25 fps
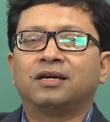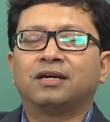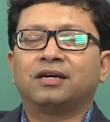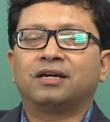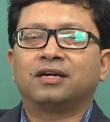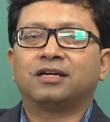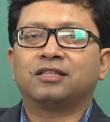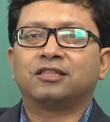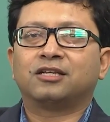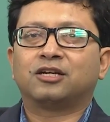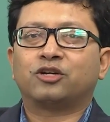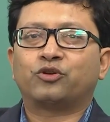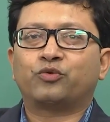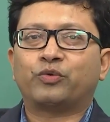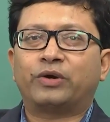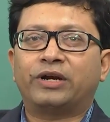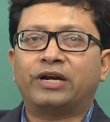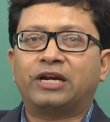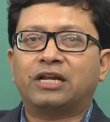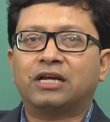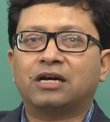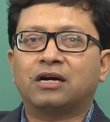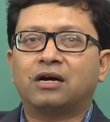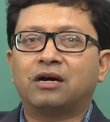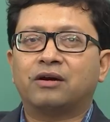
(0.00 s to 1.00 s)
in the
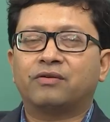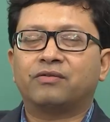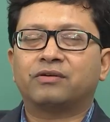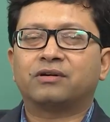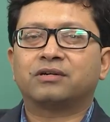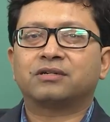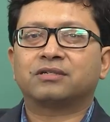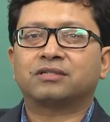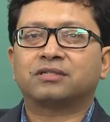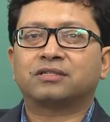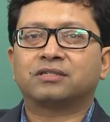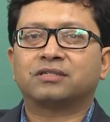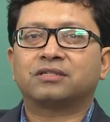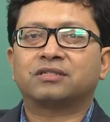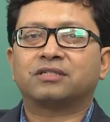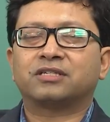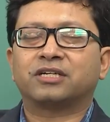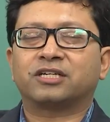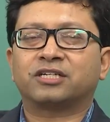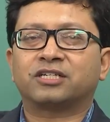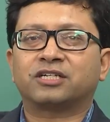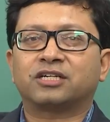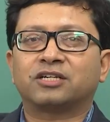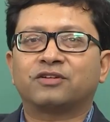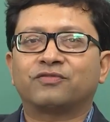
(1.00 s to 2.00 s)
20 hours
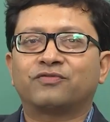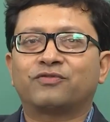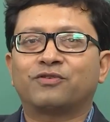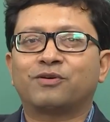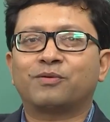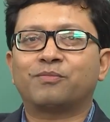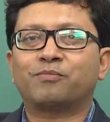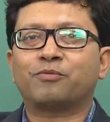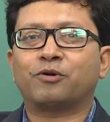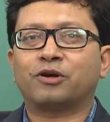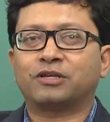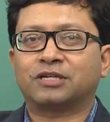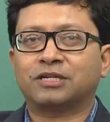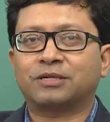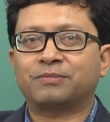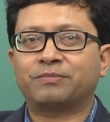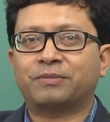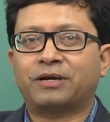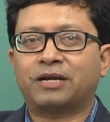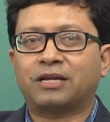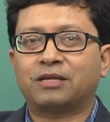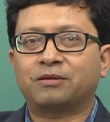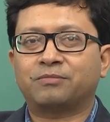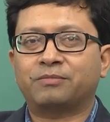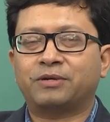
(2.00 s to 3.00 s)
session for project
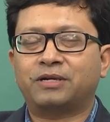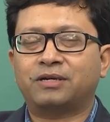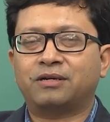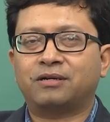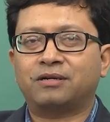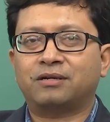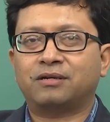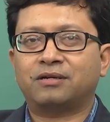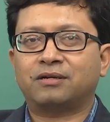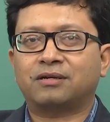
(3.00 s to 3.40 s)
management,